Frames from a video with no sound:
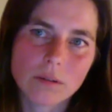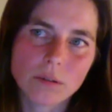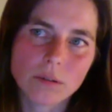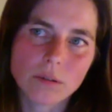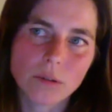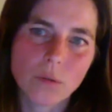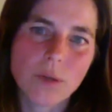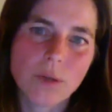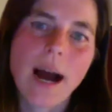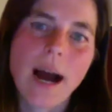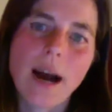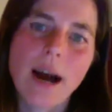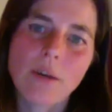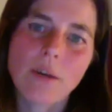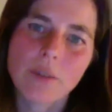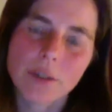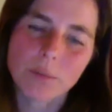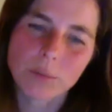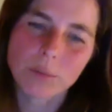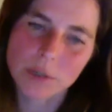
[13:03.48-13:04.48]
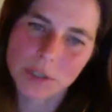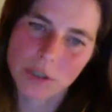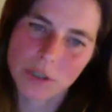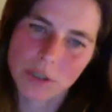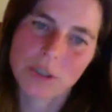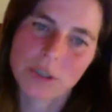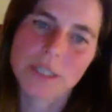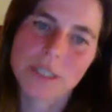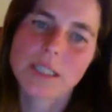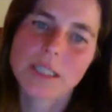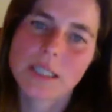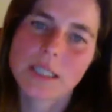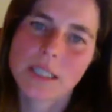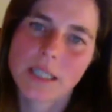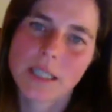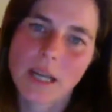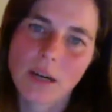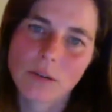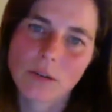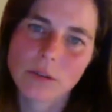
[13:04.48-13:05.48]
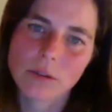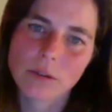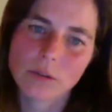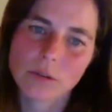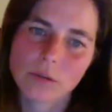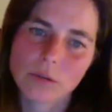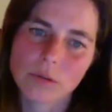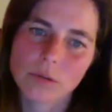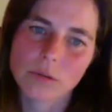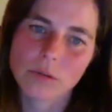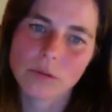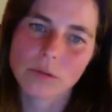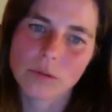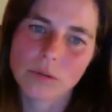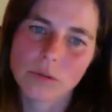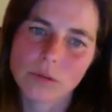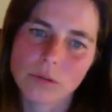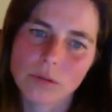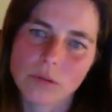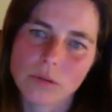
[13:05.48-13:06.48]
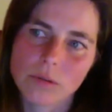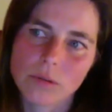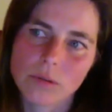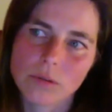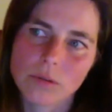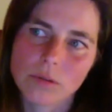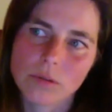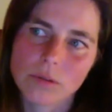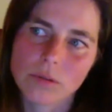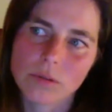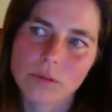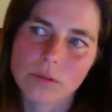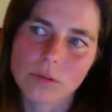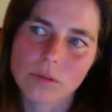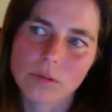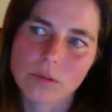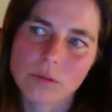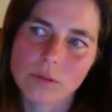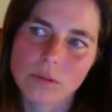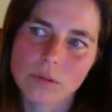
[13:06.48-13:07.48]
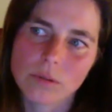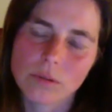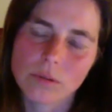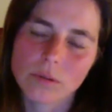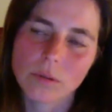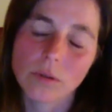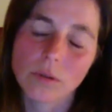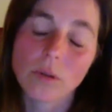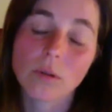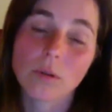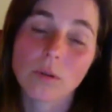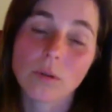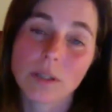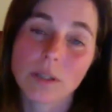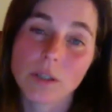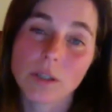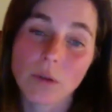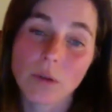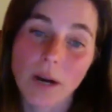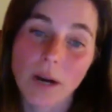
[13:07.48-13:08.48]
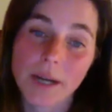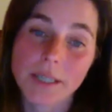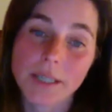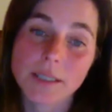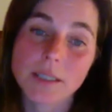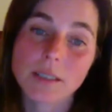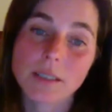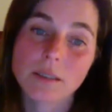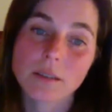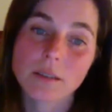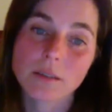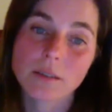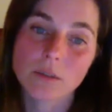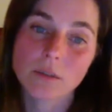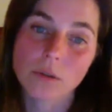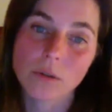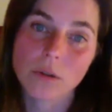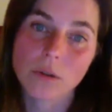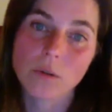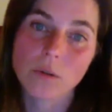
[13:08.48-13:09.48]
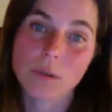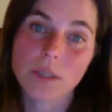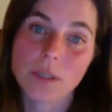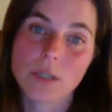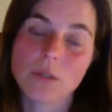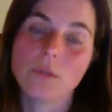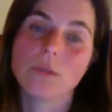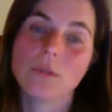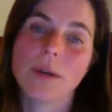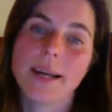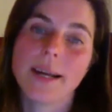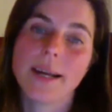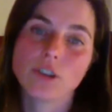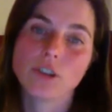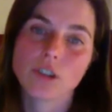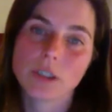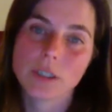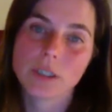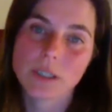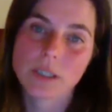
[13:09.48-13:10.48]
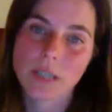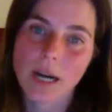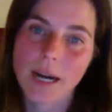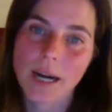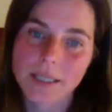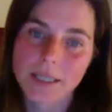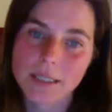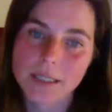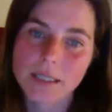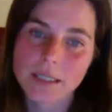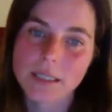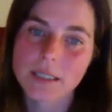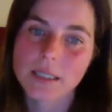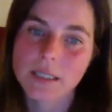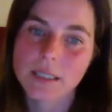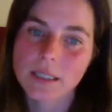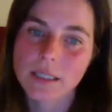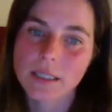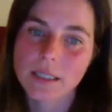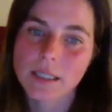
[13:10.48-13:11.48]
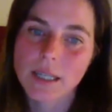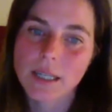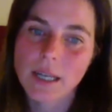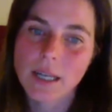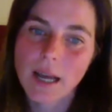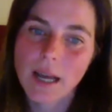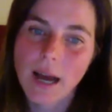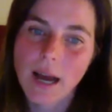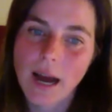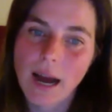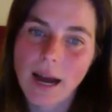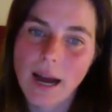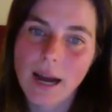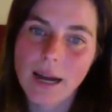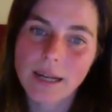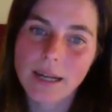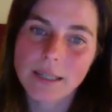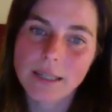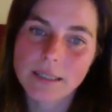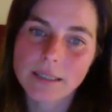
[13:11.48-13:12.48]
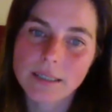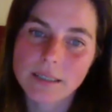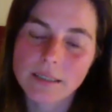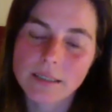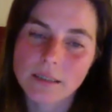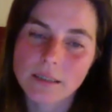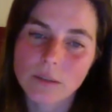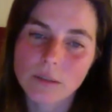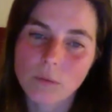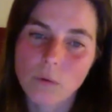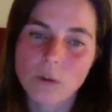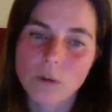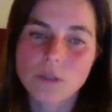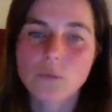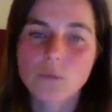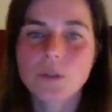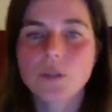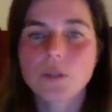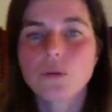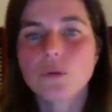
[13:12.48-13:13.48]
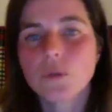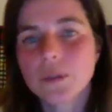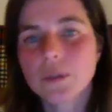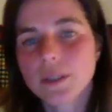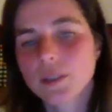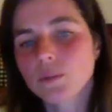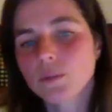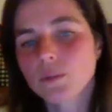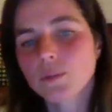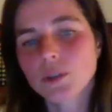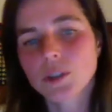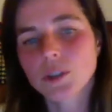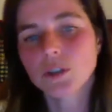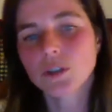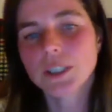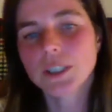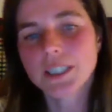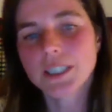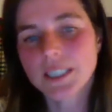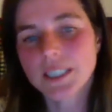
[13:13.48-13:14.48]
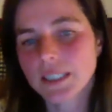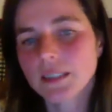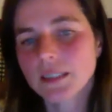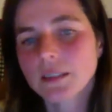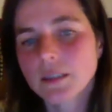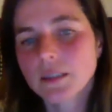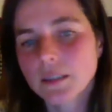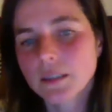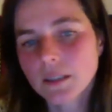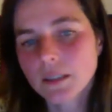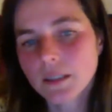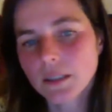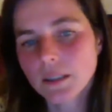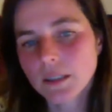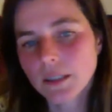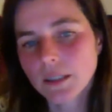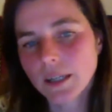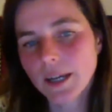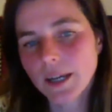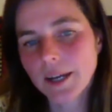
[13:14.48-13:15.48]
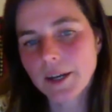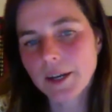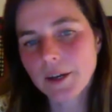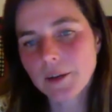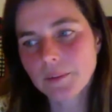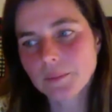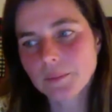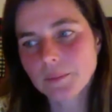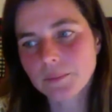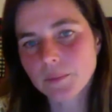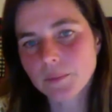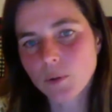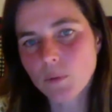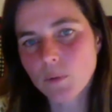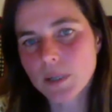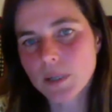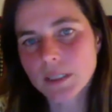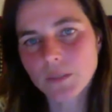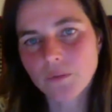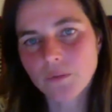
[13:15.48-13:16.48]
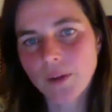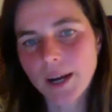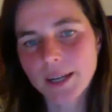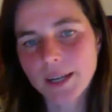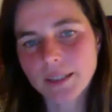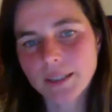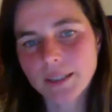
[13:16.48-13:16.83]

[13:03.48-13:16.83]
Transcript: have an opportunity now to look with new eyes, to look with new ancient eyes. And what we do with that opportunity will define